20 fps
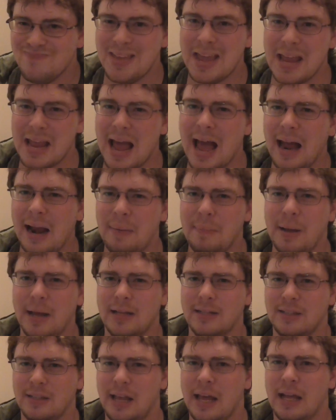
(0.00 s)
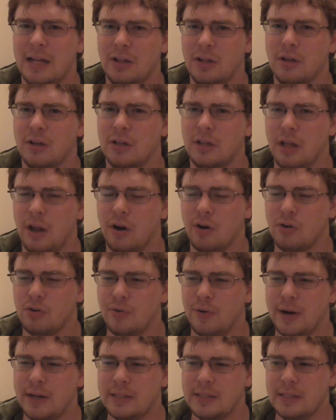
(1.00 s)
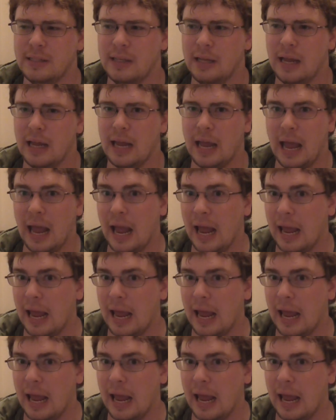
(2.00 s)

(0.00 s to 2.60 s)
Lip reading: it kind of makes Leia look a little crazy, like,